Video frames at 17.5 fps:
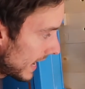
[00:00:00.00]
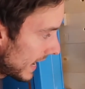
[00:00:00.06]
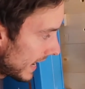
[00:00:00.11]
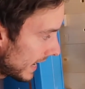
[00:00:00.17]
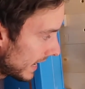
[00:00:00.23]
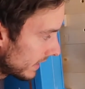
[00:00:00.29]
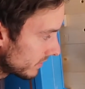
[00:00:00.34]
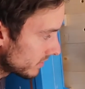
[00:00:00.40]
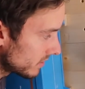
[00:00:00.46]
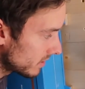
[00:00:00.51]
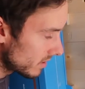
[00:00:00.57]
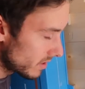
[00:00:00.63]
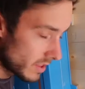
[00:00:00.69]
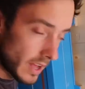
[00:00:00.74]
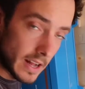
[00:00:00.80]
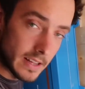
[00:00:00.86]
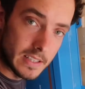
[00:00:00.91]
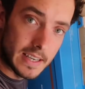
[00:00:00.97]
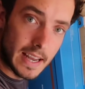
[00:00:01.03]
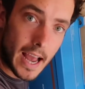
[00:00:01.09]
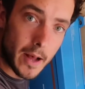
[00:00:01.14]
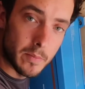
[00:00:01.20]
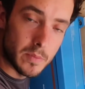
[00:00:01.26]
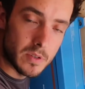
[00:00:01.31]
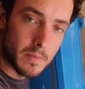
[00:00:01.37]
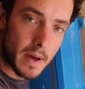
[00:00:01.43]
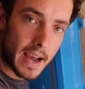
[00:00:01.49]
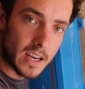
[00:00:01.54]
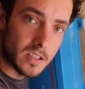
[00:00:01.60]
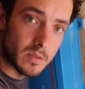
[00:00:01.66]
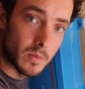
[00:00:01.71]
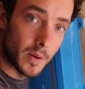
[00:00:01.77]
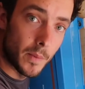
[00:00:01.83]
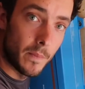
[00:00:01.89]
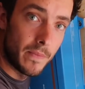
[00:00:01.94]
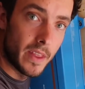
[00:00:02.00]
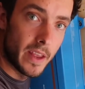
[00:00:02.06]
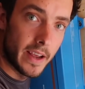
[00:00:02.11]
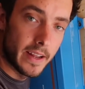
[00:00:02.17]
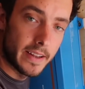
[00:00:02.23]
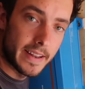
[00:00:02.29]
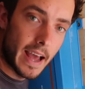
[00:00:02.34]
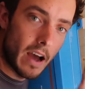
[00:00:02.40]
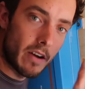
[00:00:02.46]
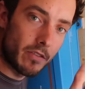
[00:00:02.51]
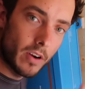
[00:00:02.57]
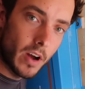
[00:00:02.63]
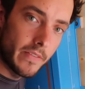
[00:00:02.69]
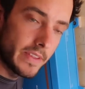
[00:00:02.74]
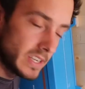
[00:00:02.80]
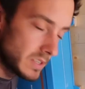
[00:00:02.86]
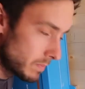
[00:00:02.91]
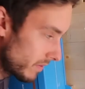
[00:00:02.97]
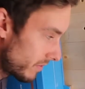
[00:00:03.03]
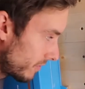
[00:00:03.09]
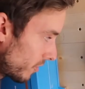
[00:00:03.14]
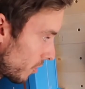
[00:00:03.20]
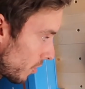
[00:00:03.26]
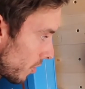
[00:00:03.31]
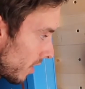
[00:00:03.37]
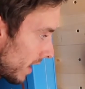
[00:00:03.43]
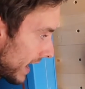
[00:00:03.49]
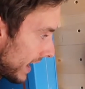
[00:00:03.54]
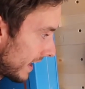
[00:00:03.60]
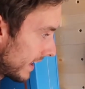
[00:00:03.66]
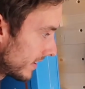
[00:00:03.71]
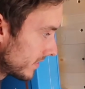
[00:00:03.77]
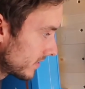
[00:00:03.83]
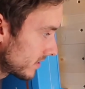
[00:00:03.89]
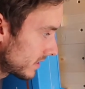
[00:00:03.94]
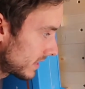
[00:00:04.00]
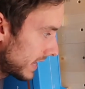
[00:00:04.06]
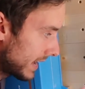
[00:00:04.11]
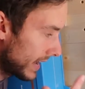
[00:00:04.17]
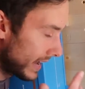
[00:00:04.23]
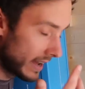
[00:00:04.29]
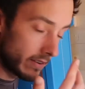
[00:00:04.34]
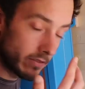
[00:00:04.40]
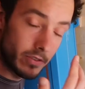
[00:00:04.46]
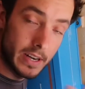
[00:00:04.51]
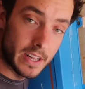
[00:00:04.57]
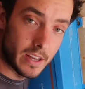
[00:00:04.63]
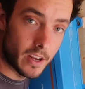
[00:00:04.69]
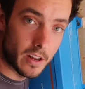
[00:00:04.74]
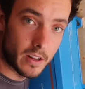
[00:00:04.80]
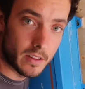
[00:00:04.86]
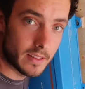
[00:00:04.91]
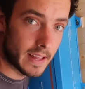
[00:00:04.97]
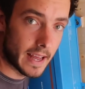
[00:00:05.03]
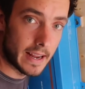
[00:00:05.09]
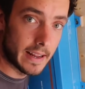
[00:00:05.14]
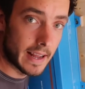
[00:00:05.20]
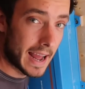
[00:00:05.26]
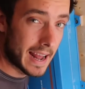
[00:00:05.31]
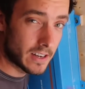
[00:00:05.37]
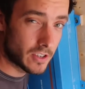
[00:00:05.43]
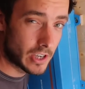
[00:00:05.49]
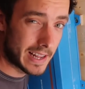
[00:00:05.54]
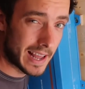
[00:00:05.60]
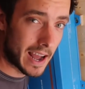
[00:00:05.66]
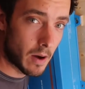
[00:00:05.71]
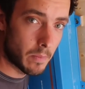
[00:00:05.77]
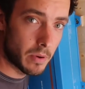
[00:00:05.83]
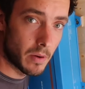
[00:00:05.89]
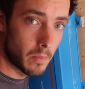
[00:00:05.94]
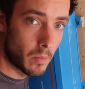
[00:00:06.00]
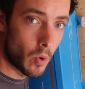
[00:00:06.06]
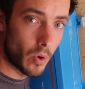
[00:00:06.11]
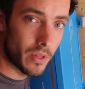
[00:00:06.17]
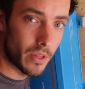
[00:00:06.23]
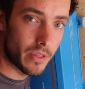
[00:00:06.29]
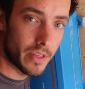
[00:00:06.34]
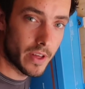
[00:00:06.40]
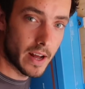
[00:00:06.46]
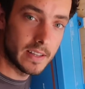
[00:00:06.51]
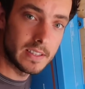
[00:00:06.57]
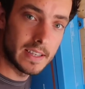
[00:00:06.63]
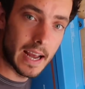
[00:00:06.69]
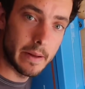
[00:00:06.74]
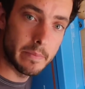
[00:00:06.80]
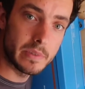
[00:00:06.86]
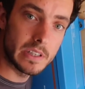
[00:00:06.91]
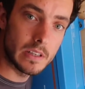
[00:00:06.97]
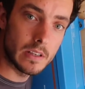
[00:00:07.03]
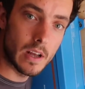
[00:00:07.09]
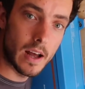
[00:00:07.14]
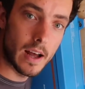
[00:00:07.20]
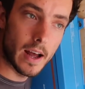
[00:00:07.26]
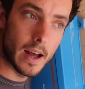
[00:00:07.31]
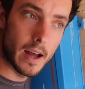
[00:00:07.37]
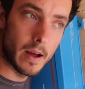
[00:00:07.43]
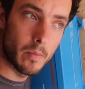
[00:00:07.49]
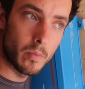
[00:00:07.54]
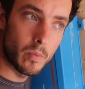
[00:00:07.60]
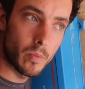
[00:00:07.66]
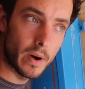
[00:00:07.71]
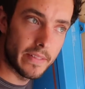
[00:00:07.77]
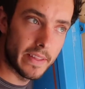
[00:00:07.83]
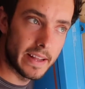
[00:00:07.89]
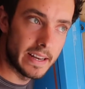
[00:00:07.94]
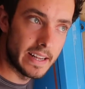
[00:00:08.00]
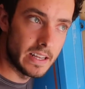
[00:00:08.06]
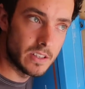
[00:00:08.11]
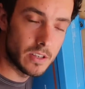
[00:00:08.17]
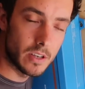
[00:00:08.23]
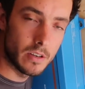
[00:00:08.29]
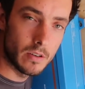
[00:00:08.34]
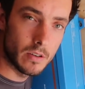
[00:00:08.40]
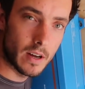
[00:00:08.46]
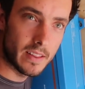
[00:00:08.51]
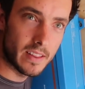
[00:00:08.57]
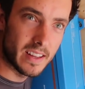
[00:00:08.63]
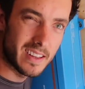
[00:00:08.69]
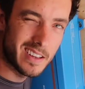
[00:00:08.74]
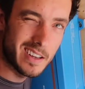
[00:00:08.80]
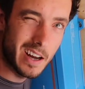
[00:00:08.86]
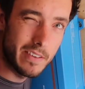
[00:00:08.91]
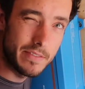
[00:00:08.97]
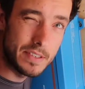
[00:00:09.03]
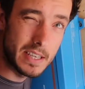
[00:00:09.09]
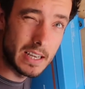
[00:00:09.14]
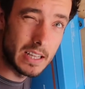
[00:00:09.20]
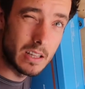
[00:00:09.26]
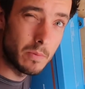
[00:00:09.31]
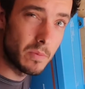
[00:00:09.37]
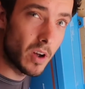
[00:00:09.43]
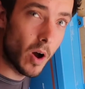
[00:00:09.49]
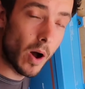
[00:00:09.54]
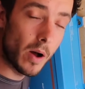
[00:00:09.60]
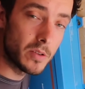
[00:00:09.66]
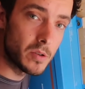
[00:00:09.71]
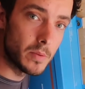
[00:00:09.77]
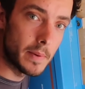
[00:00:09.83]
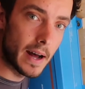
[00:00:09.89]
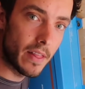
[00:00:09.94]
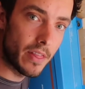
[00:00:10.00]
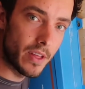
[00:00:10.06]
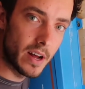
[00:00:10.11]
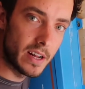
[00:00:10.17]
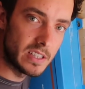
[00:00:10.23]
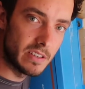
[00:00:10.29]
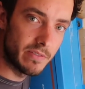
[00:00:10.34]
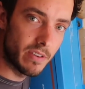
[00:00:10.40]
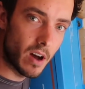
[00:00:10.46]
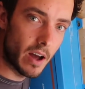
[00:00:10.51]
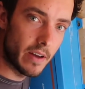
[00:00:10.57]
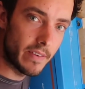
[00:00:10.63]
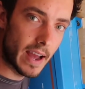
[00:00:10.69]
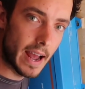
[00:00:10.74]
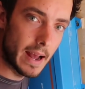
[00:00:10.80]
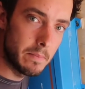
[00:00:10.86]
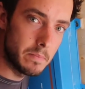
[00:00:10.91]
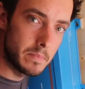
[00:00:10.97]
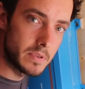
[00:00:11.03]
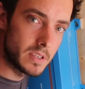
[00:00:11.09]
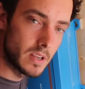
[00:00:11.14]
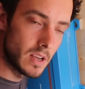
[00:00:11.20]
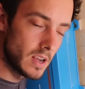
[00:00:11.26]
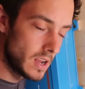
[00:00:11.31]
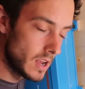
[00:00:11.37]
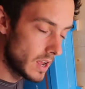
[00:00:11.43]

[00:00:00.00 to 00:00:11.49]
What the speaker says: and 30 amps maximum. Now, I've run these before and they're really good. They actually output more than 30 amps when they need to. I think I've seen them go up to about 35 amps.